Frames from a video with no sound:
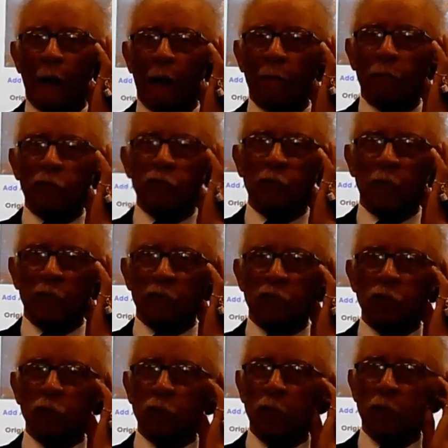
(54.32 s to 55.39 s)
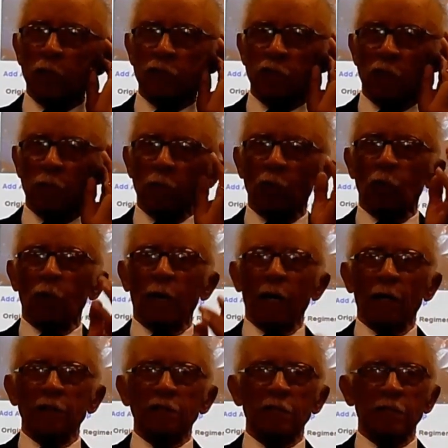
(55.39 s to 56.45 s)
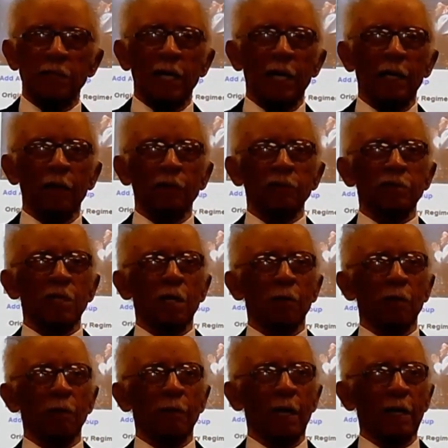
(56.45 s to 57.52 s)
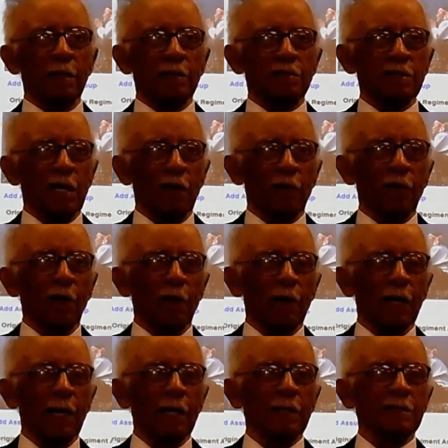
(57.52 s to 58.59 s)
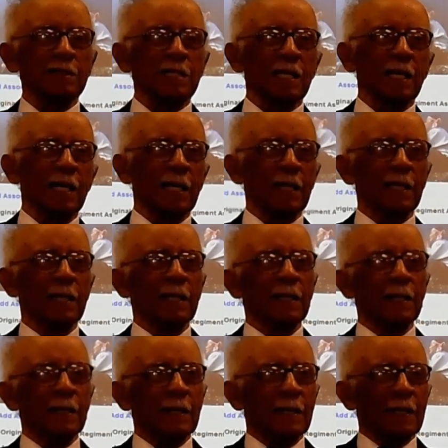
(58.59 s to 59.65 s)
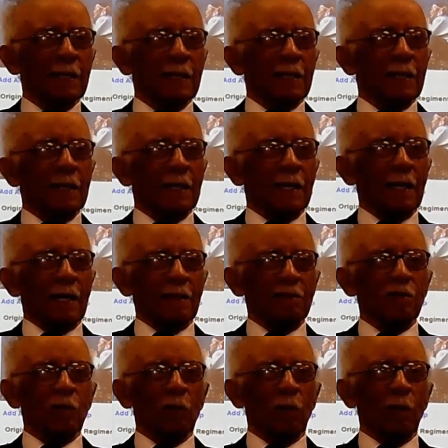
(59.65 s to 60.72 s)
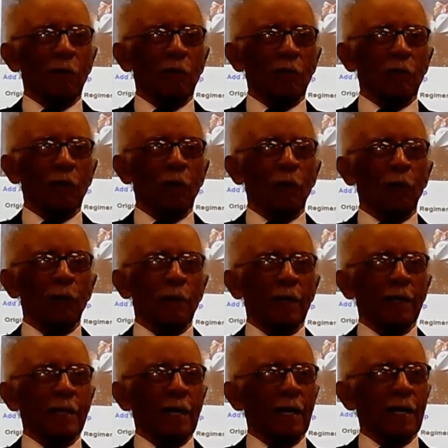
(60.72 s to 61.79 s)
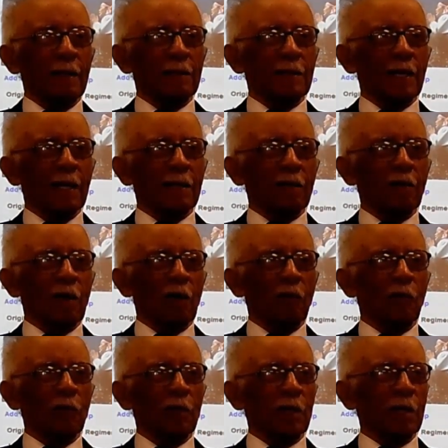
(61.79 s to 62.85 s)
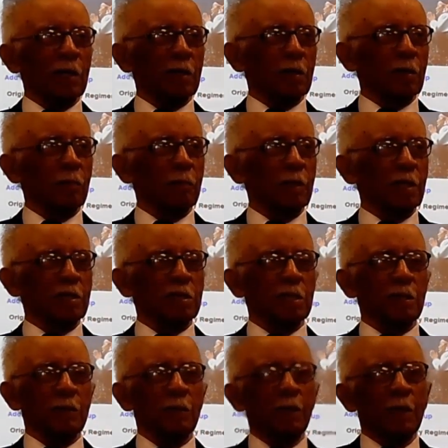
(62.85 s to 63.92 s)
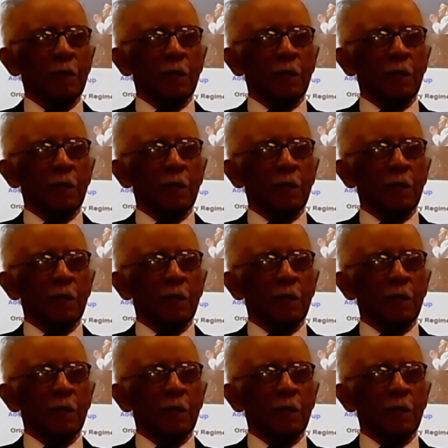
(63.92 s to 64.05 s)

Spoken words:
I've spent 2 years at Morehouse, and Daddy was coming back to South Carolina State. And I told him I want to go over there, Daddy, because I want to get a commission.